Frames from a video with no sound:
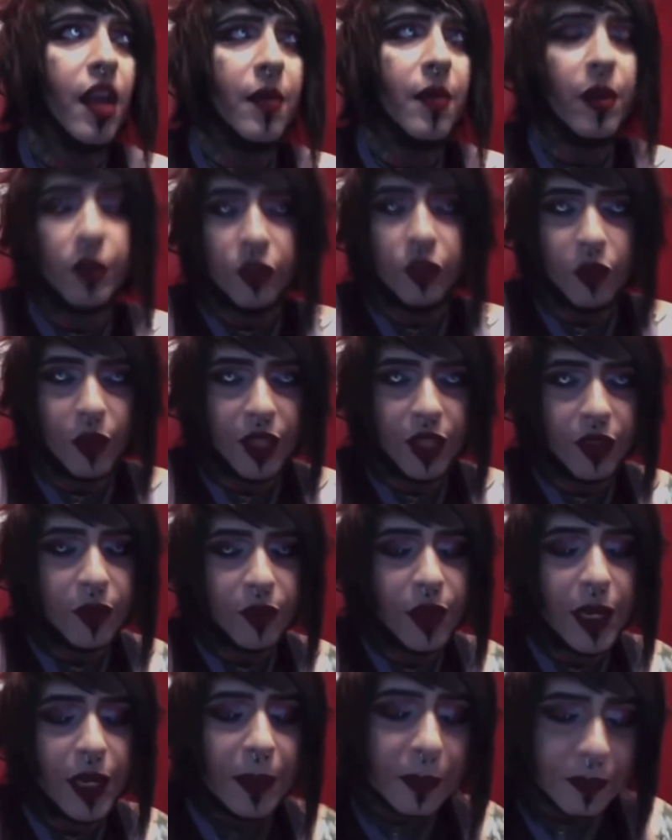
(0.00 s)
She did
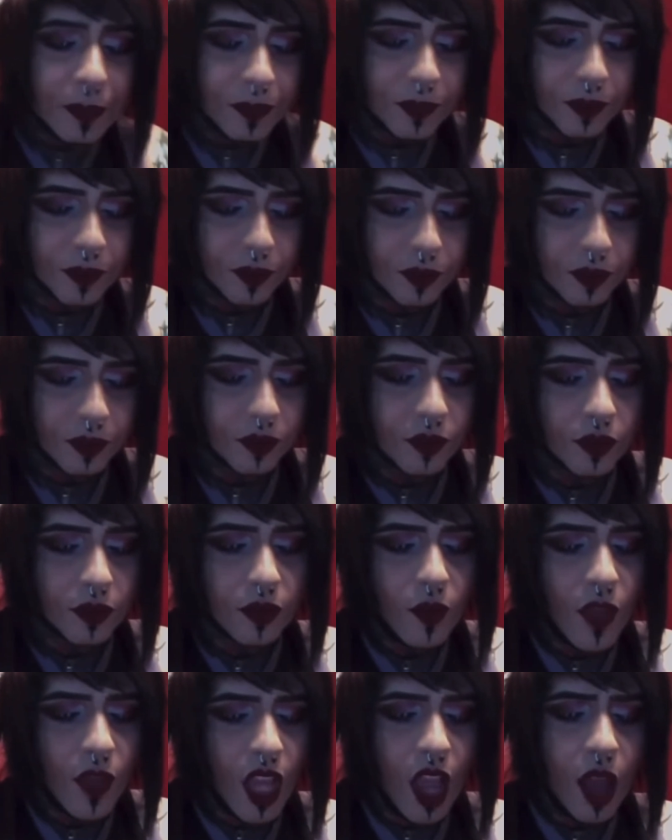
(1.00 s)
another interview about
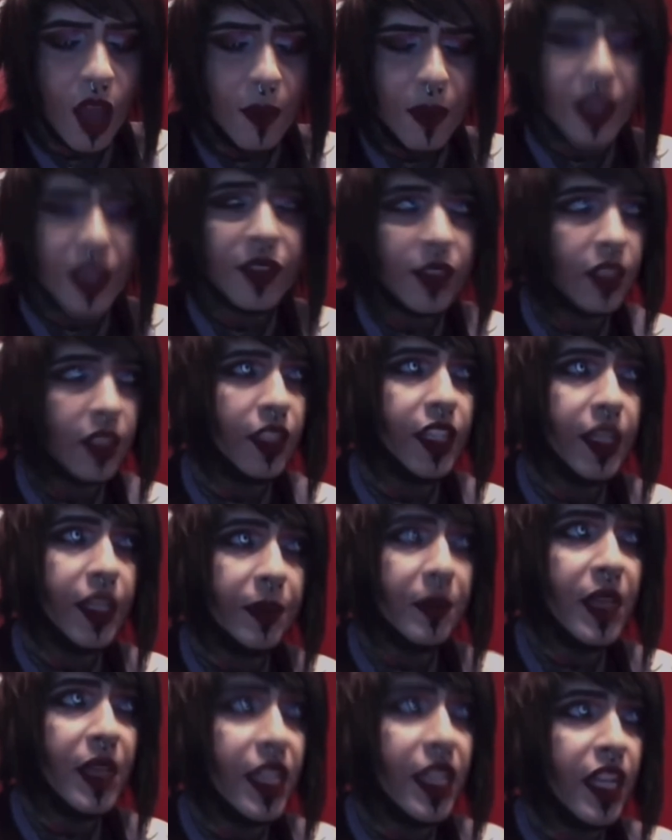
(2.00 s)
Dahvie's actions with the YouTuber